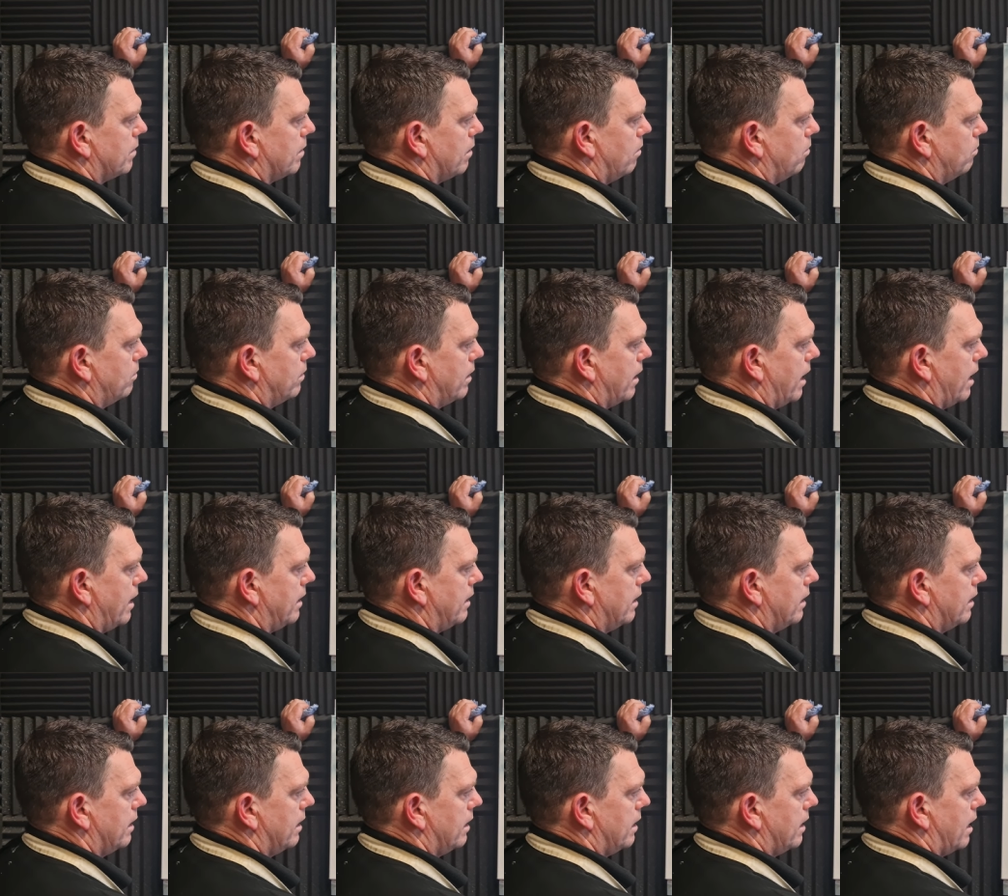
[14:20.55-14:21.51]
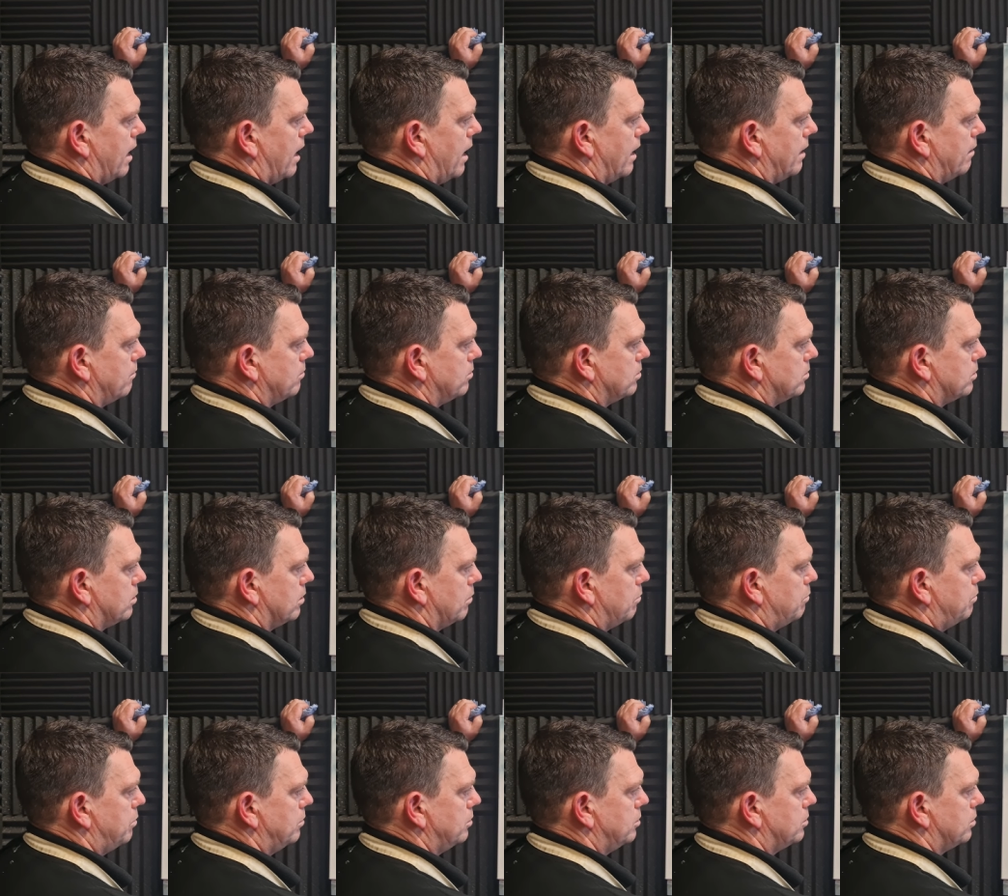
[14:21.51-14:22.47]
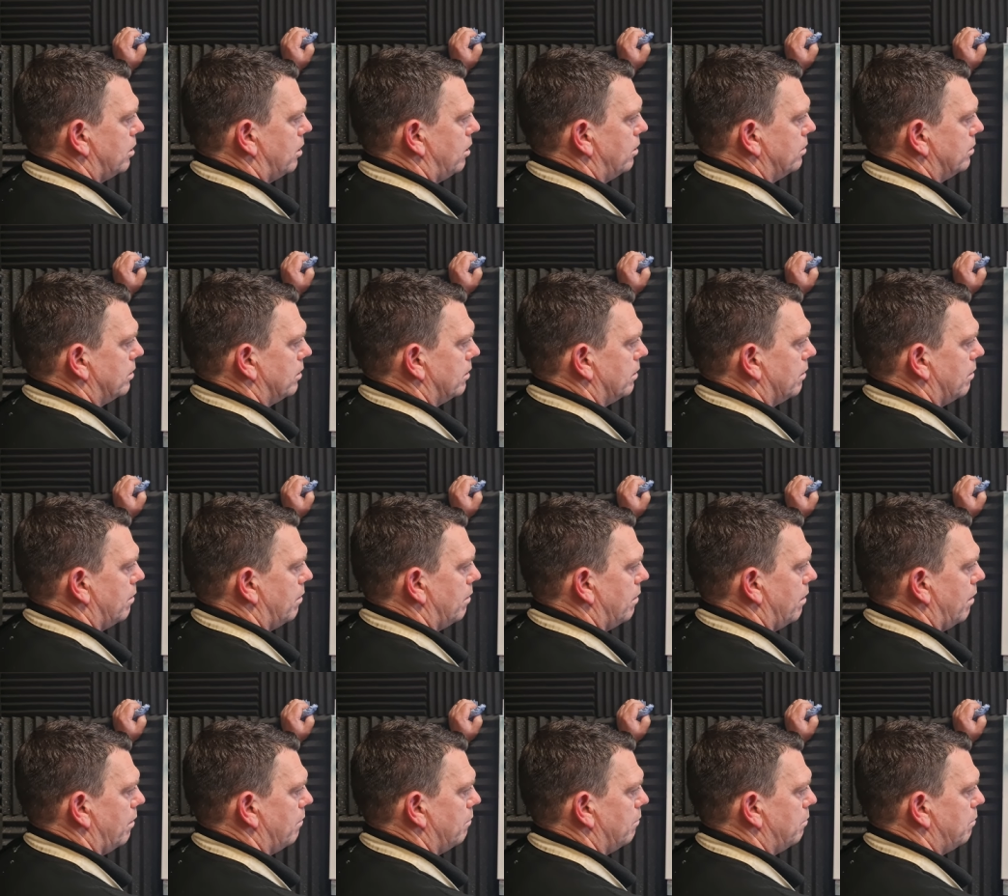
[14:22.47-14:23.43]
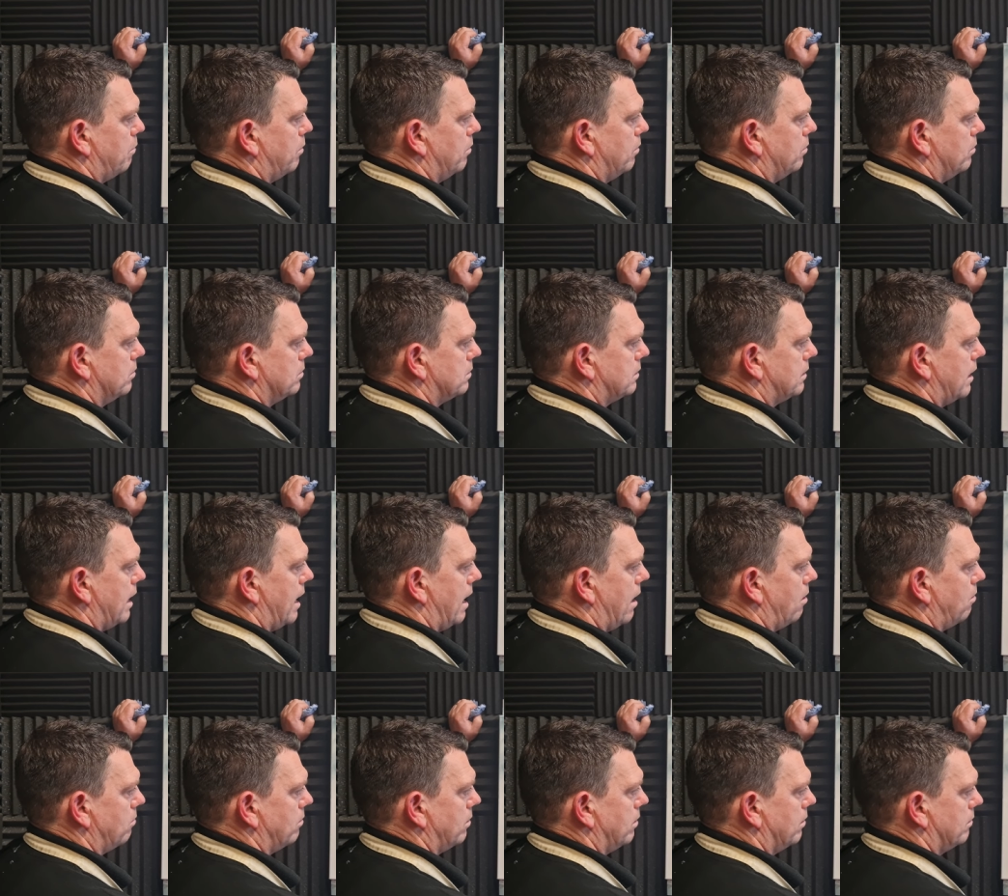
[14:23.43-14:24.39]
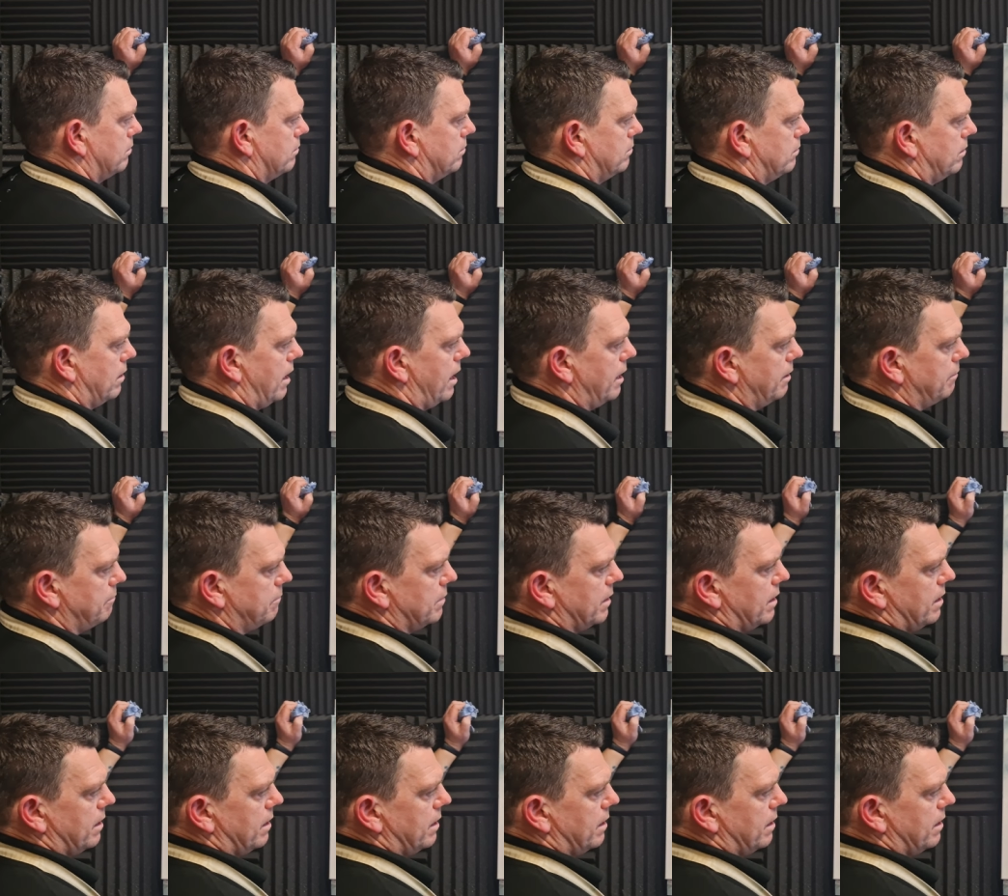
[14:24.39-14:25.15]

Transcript: Okay, and I'm just going to push on and pull down, right?